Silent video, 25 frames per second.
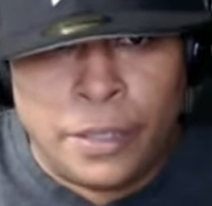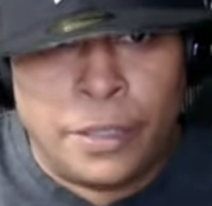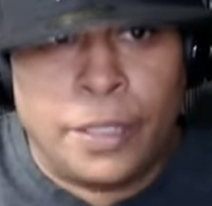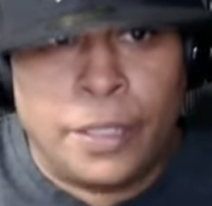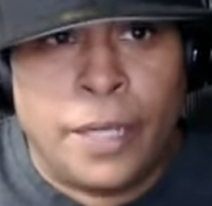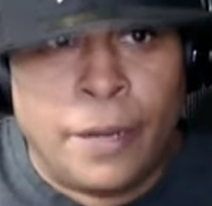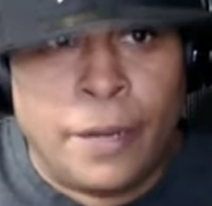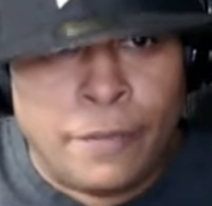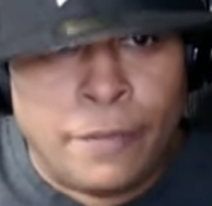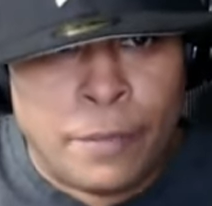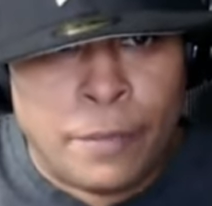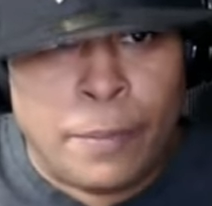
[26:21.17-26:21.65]

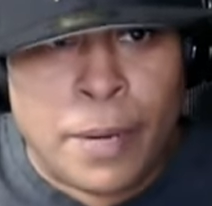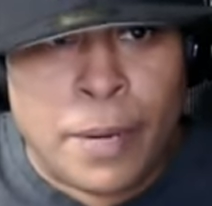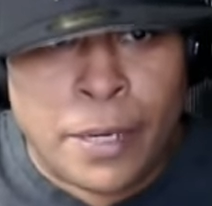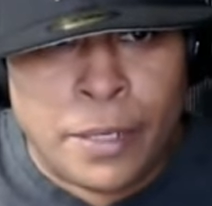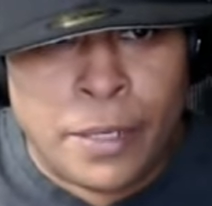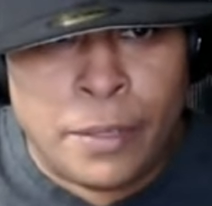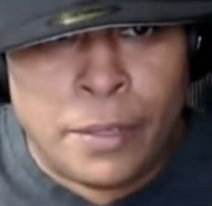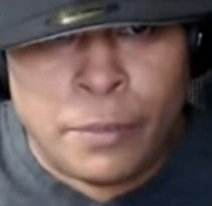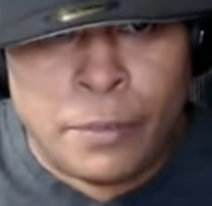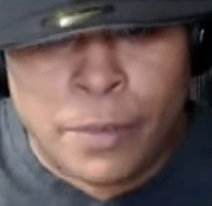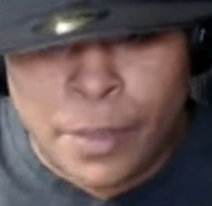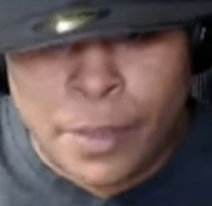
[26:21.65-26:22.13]

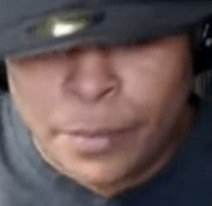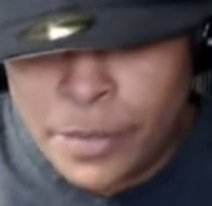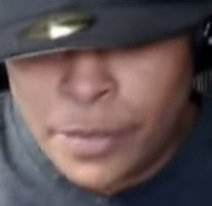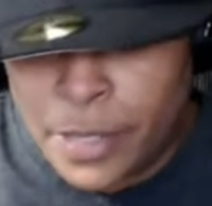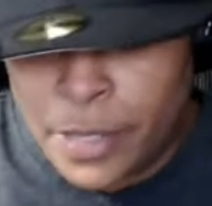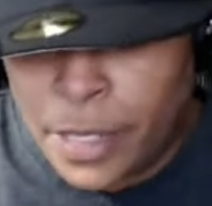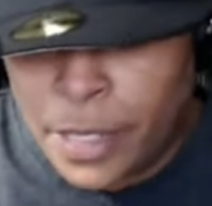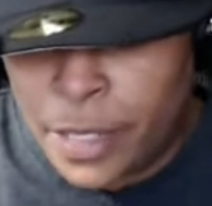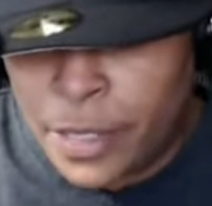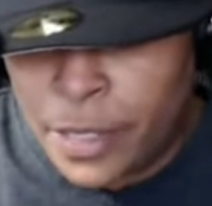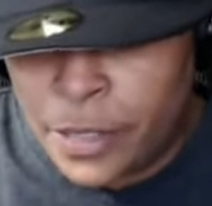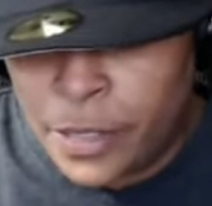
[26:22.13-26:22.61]
everybody, what I'm
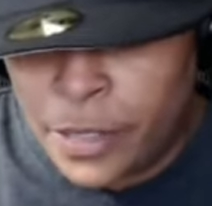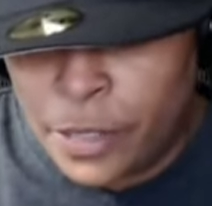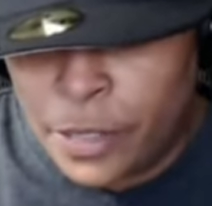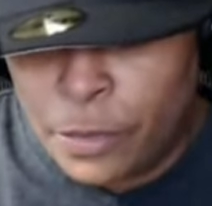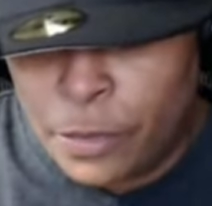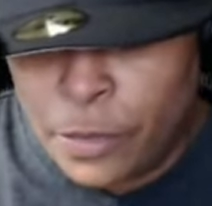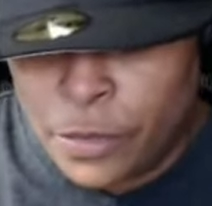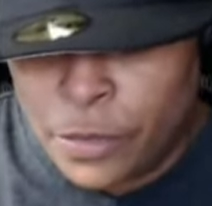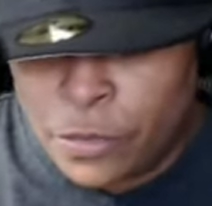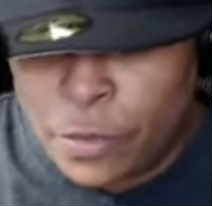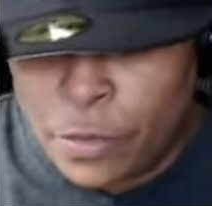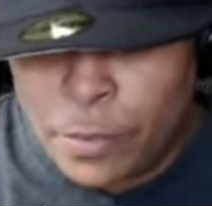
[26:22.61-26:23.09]
saying is it,
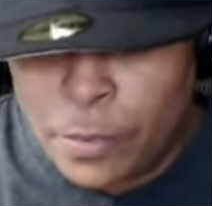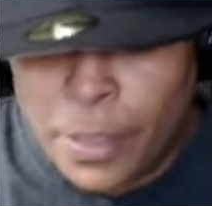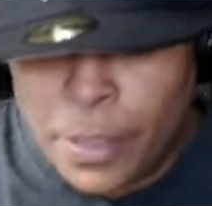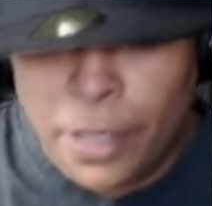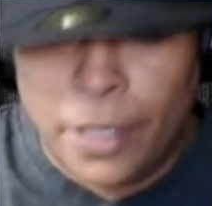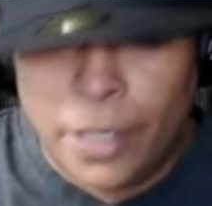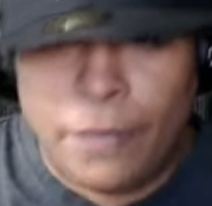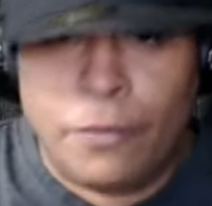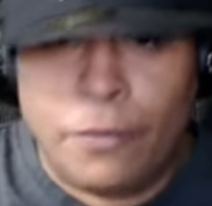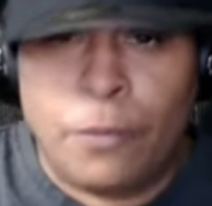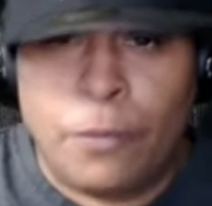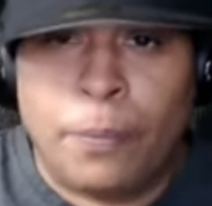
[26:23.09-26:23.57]
it's gonna be a
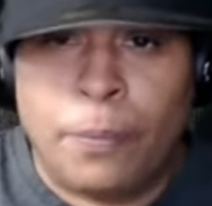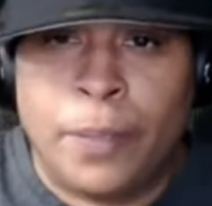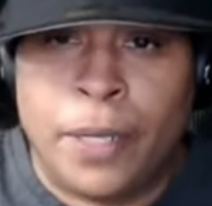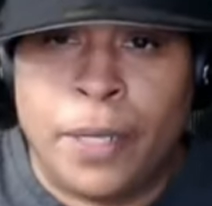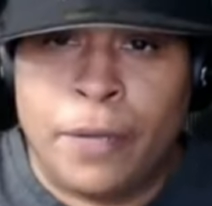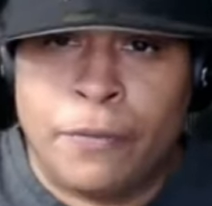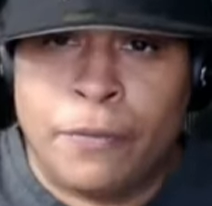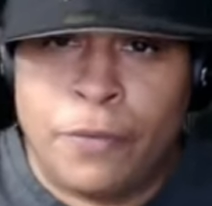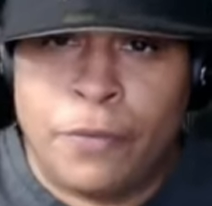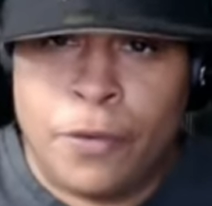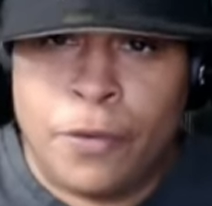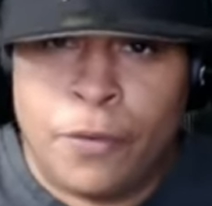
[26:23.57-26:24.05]
level
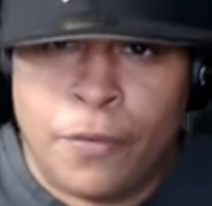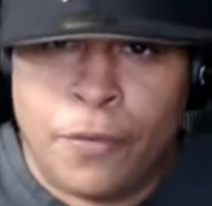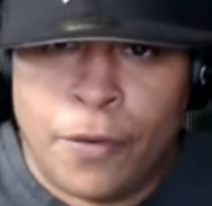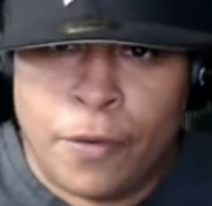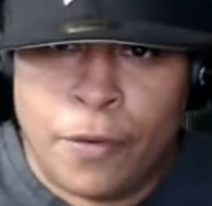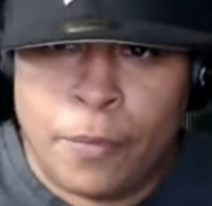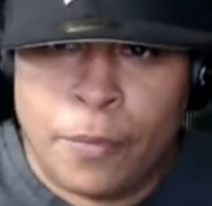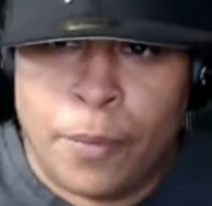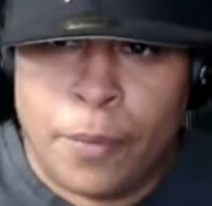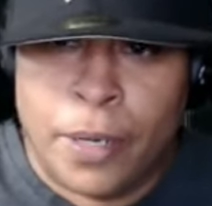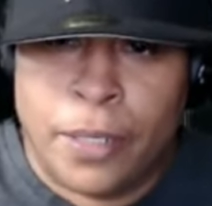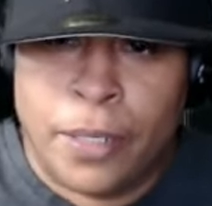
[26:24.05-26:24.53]
playing field for
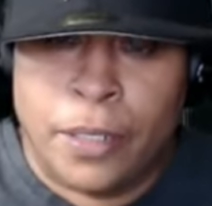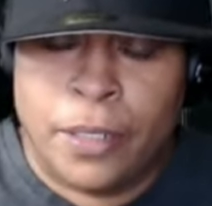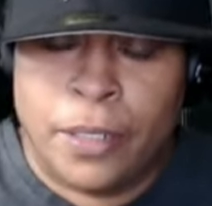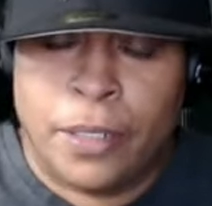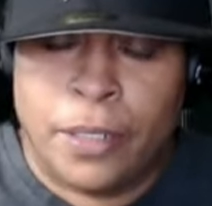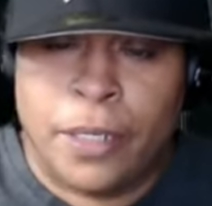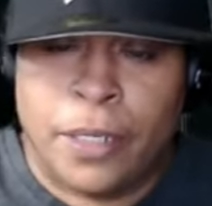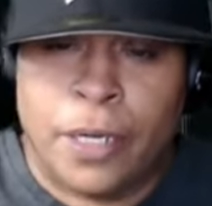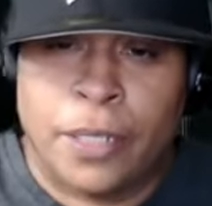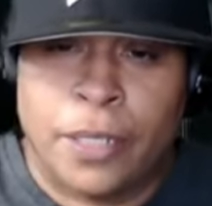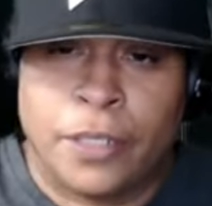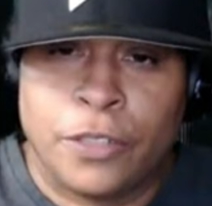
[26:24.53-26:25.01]
everybody to
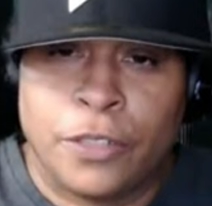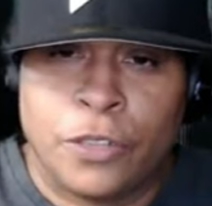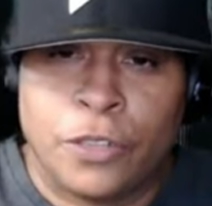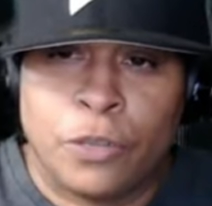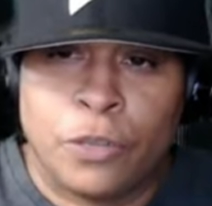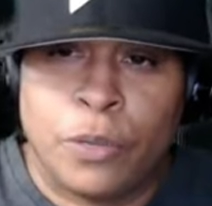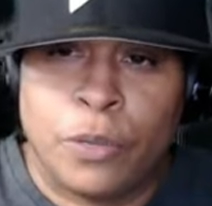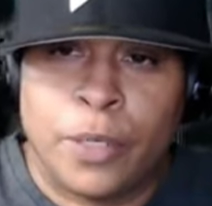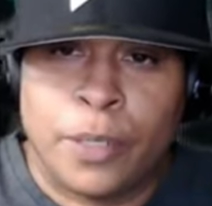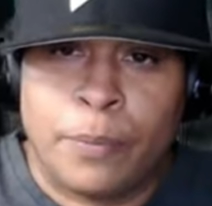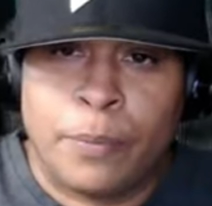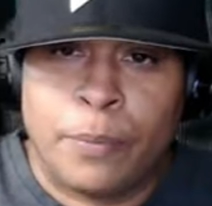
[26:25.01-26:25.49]
kind of
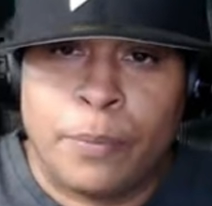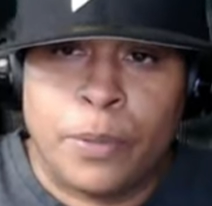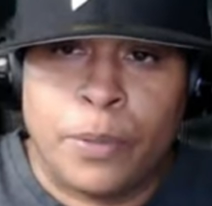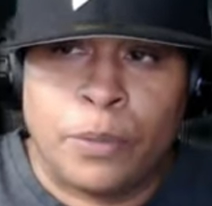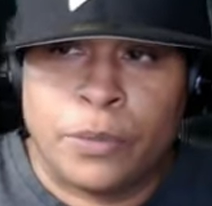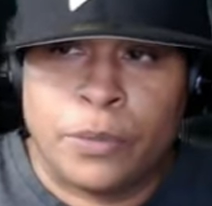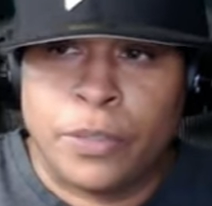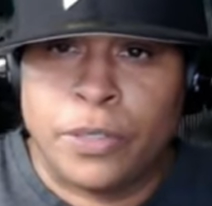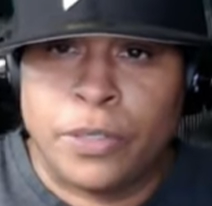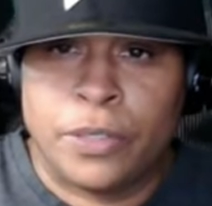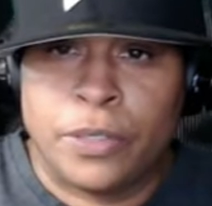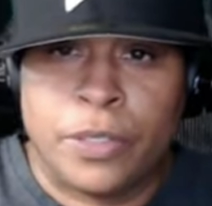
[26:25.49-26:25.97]
join and
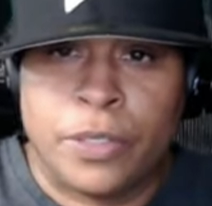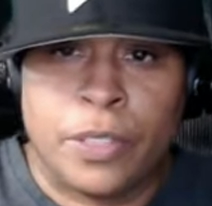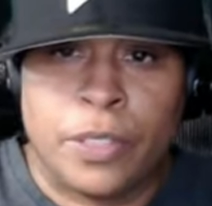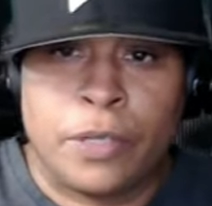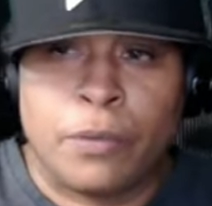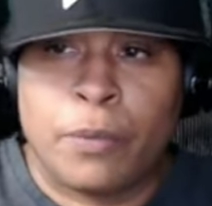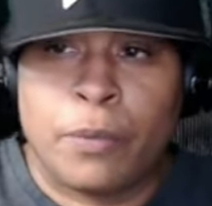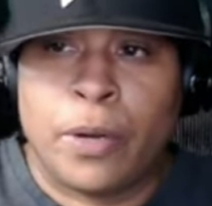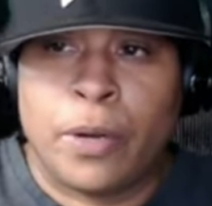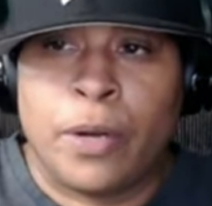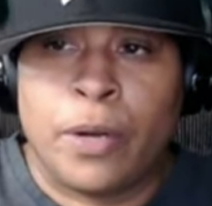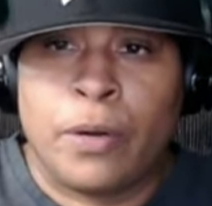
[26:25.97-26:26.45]
build this thing
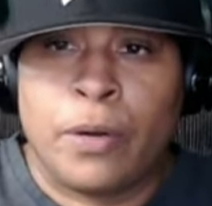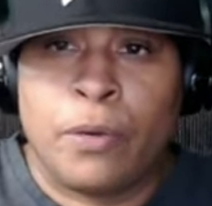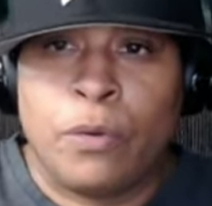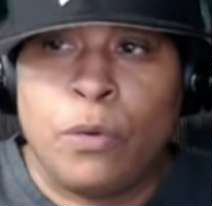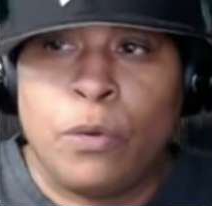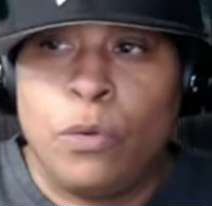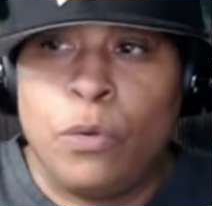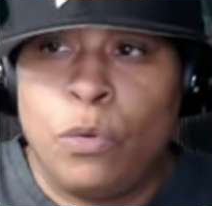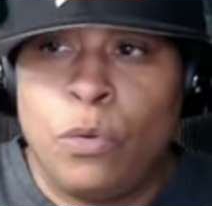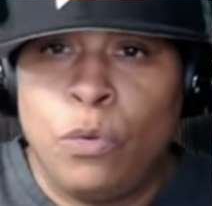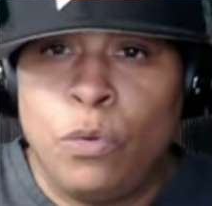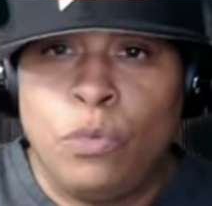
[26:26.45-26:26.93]
around
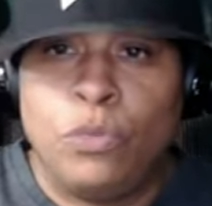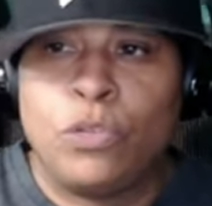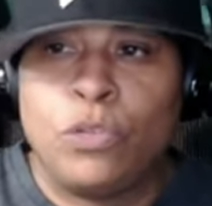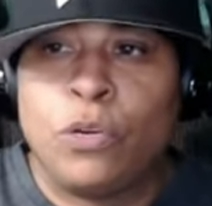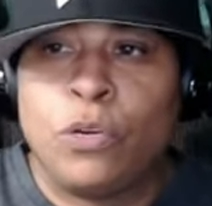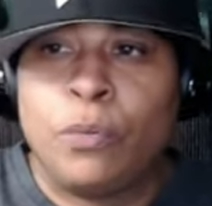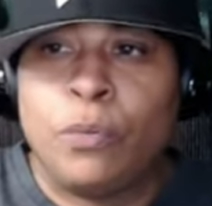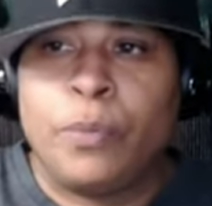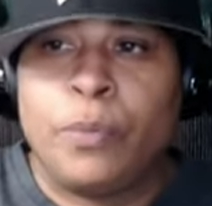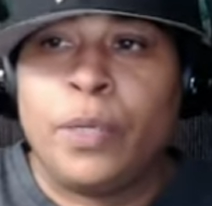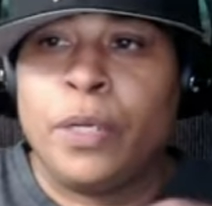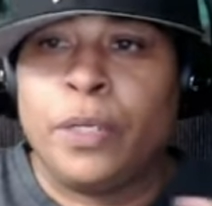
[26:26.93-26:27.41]
who's
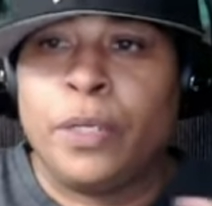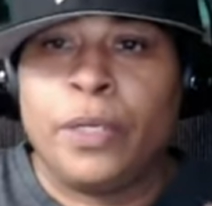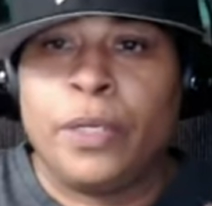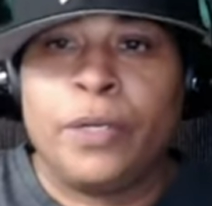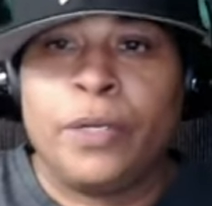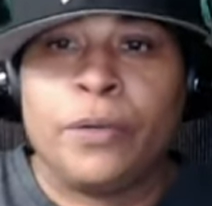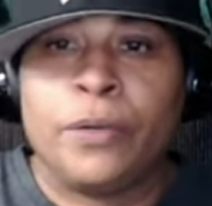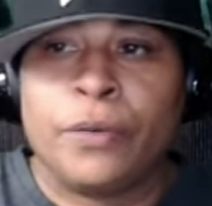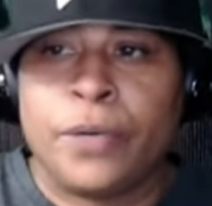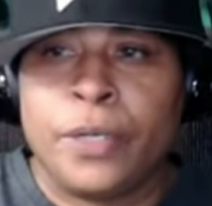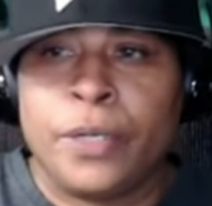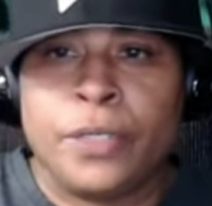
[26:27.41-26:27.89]
going to be the
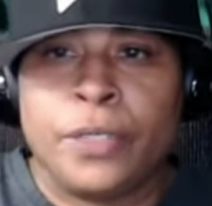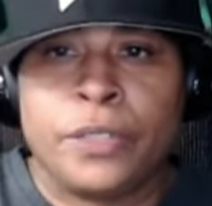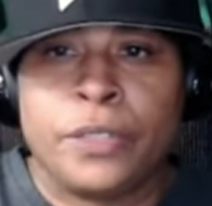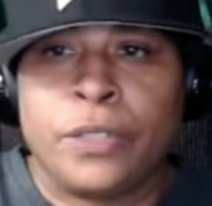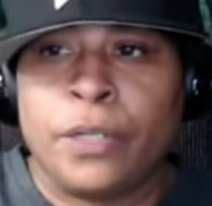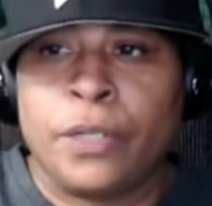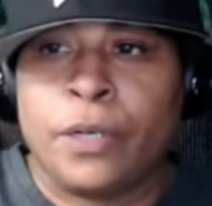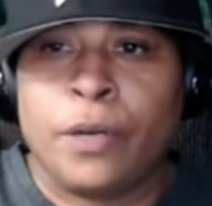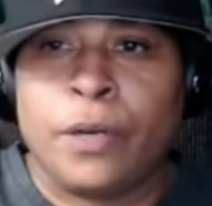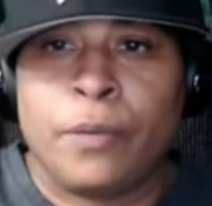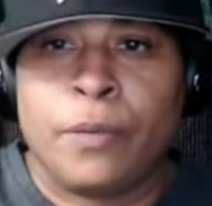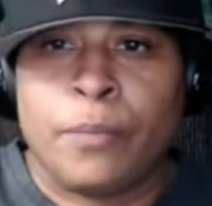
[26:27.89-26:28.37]
leader, and it's
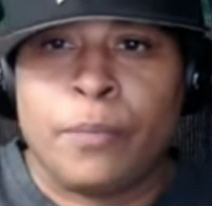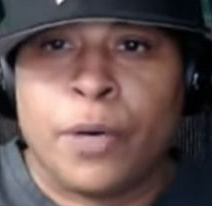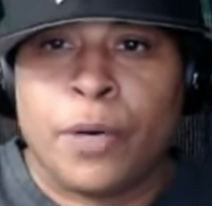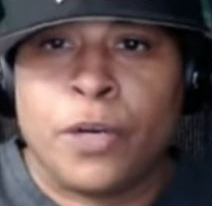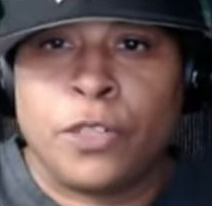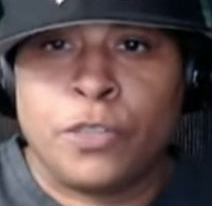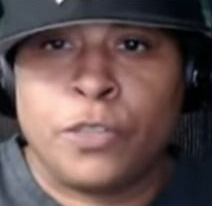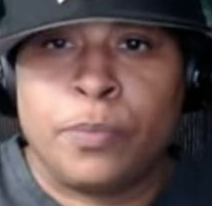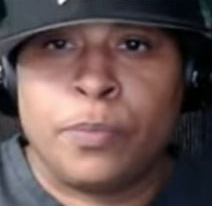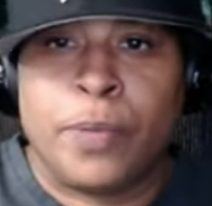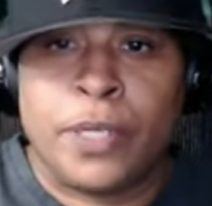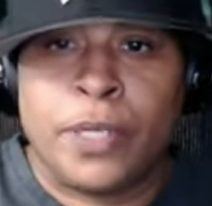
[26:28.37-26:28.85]
going to
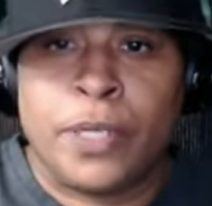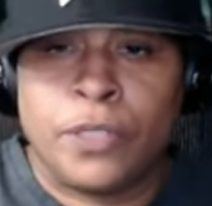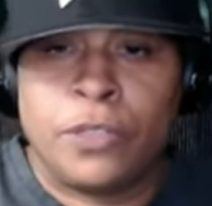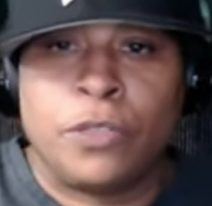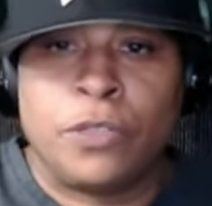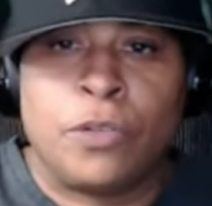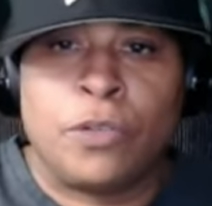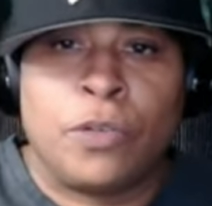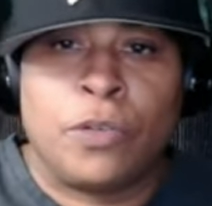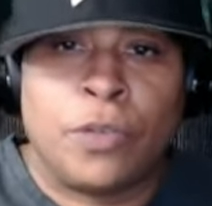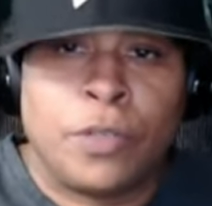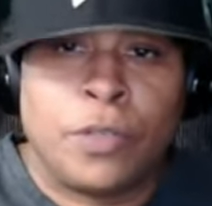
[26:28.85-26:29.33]
emerge based
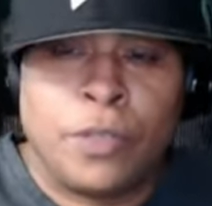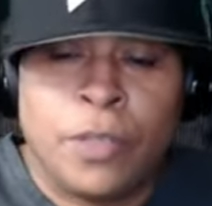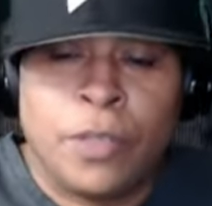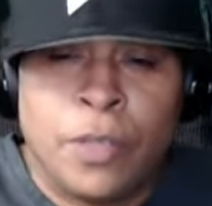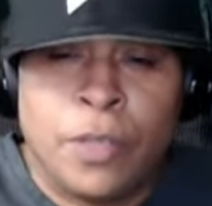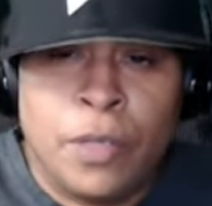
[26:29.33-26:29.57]
on